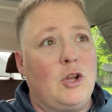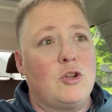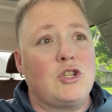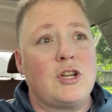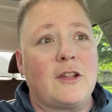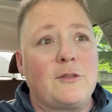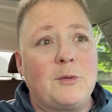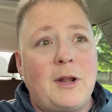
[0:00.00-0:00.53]

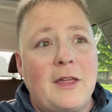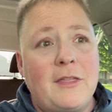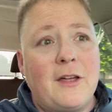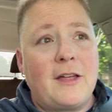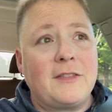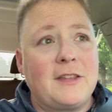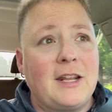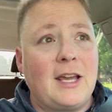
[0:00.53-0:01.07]
just when I
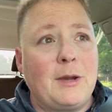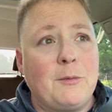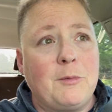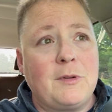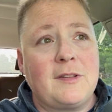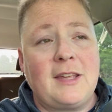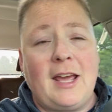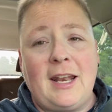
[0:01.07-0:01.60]
thought that I
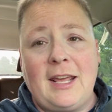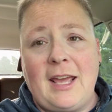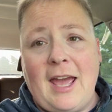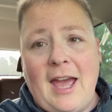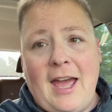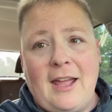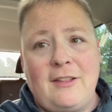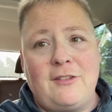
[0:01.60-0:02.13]
was getting
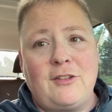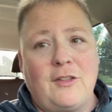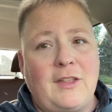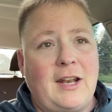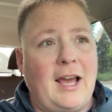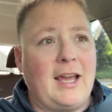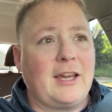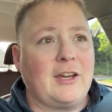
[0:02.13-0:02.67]
ahead so
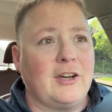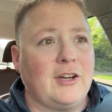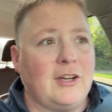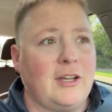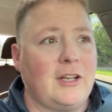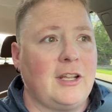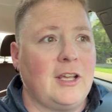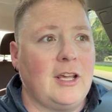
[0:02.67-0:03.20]
that I
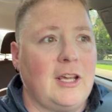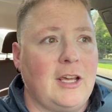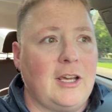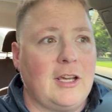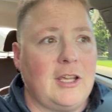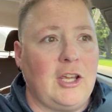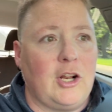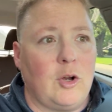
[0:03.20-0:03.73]
could,
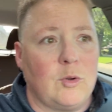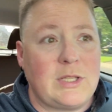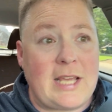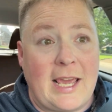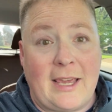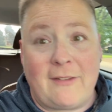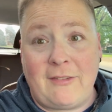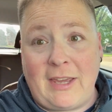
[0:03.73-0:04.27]

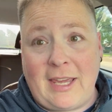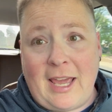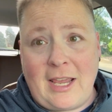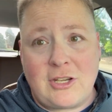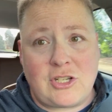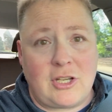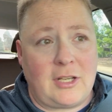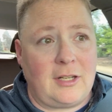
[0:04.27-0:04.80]
take a
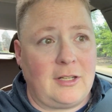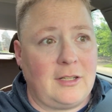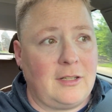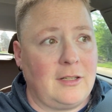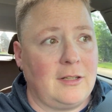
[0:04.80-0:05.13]
vacation,